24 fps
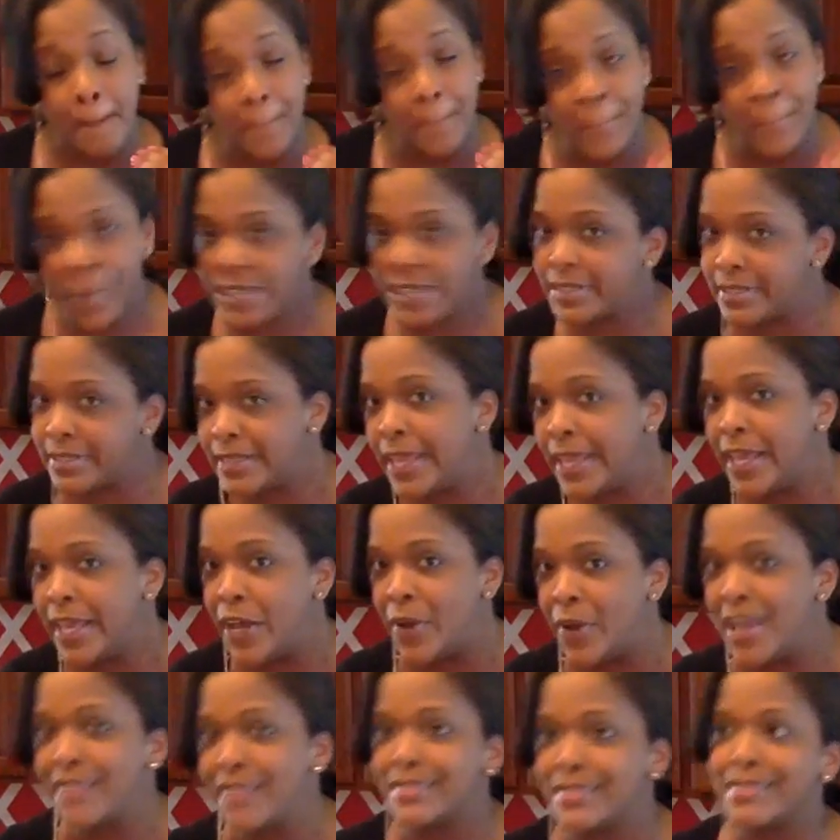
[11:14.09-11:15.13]
But
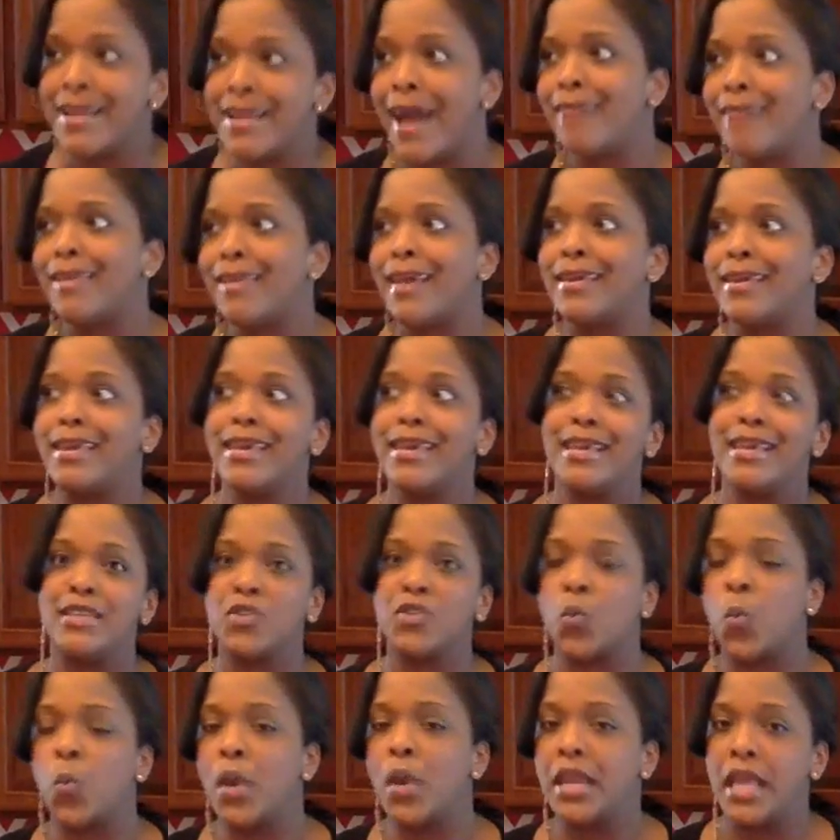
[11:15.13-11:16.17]
still, it's not like he's
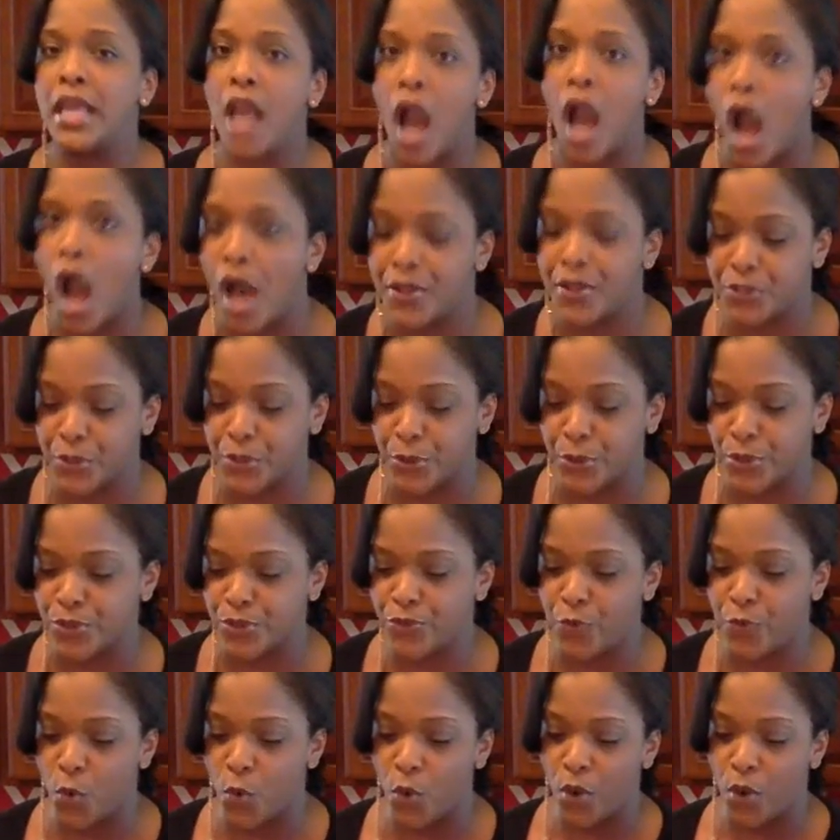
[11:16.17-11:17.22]
winning Oscars
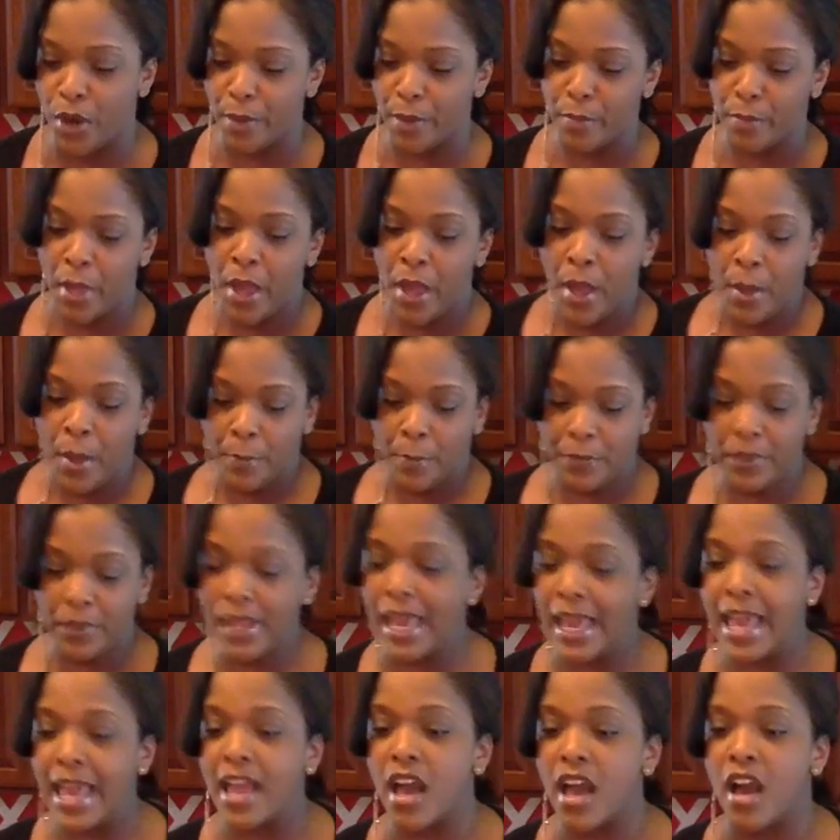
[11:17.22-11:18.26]
for
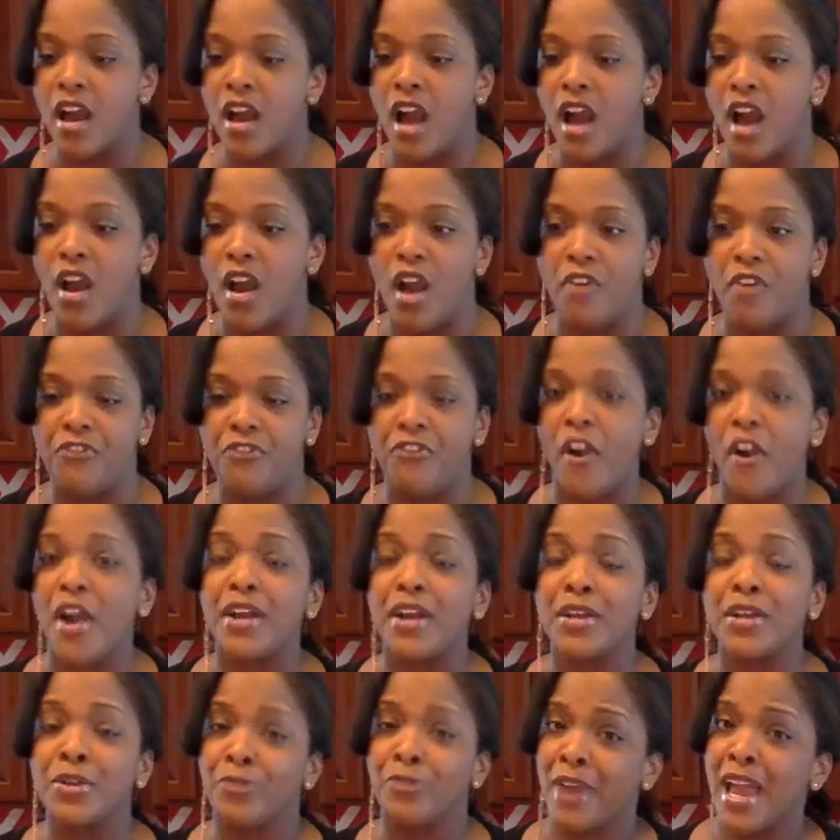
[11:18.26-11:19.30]
playing a
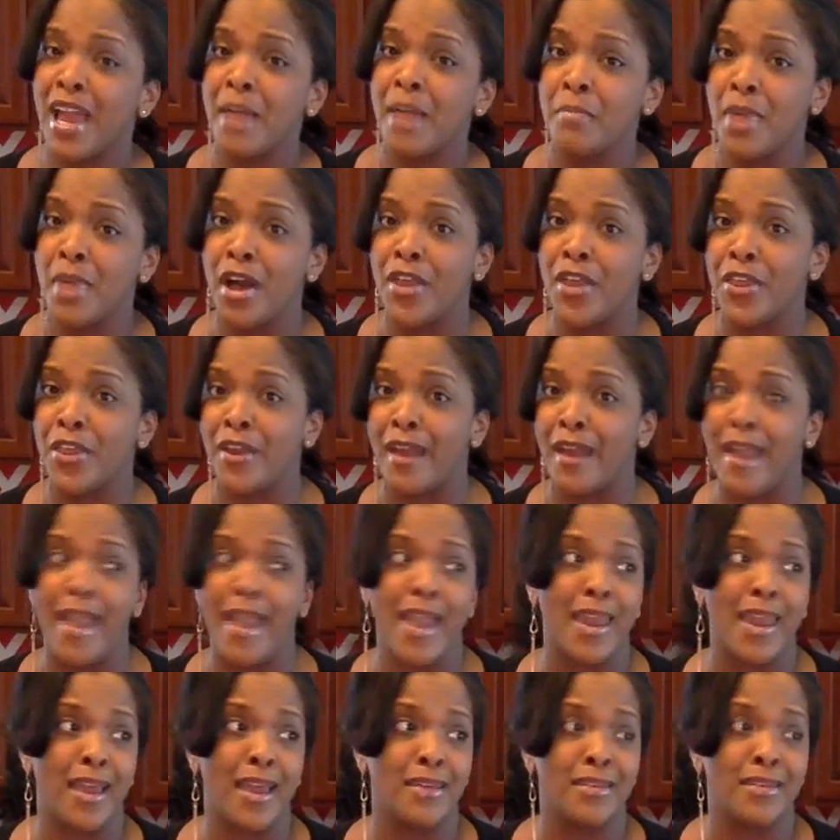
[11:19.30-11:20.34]
farting grandmother
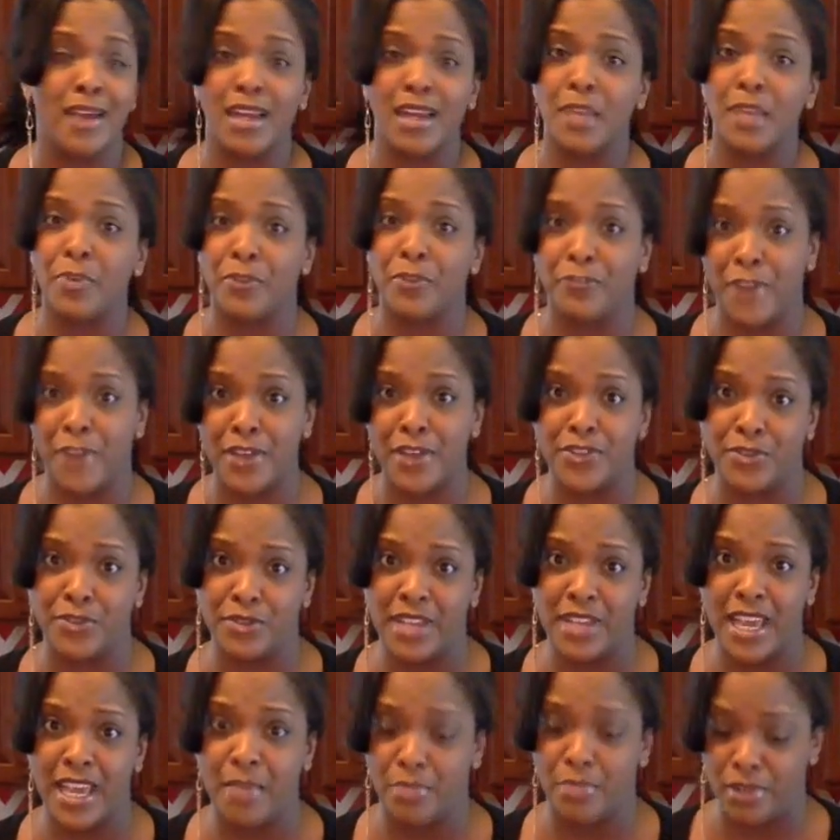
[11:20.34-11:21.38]
at a Nutty Professor
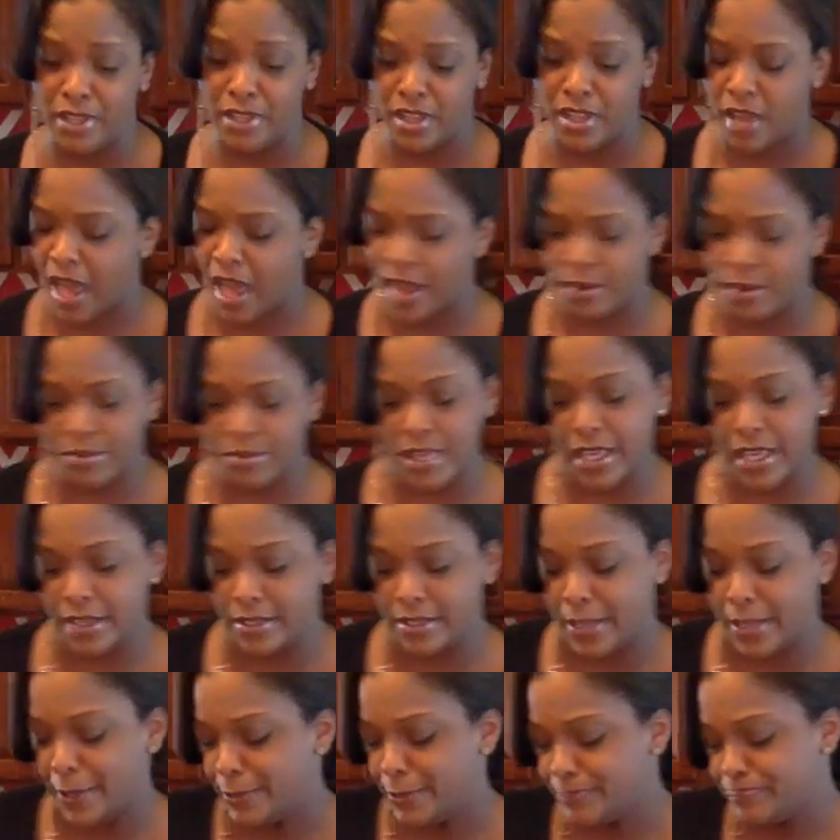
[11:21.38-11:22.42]
table, and I don't think
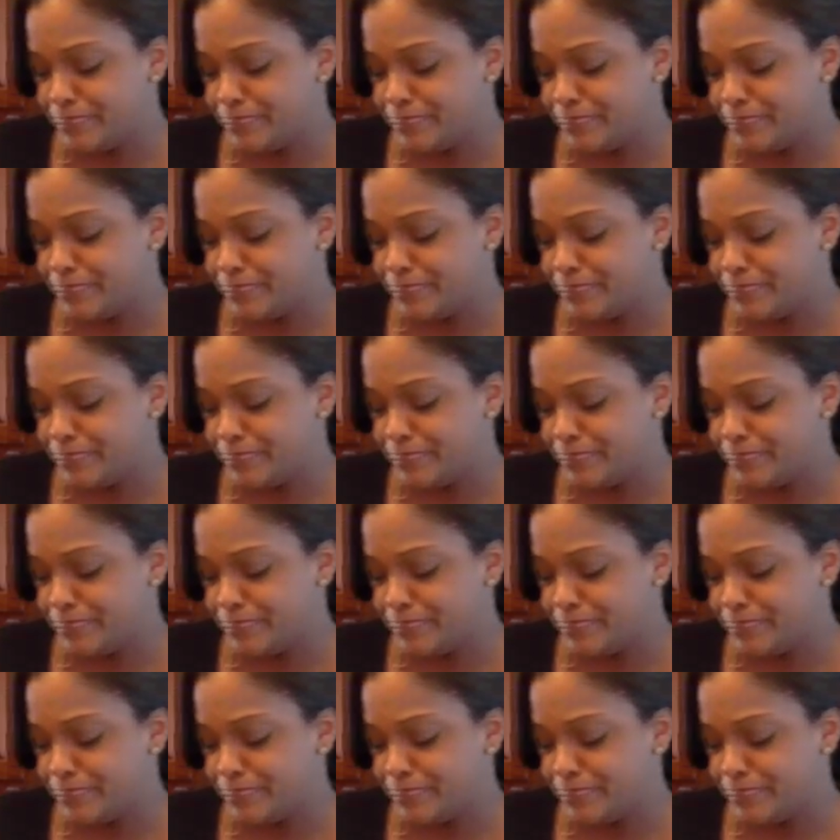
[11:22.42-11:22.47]
so.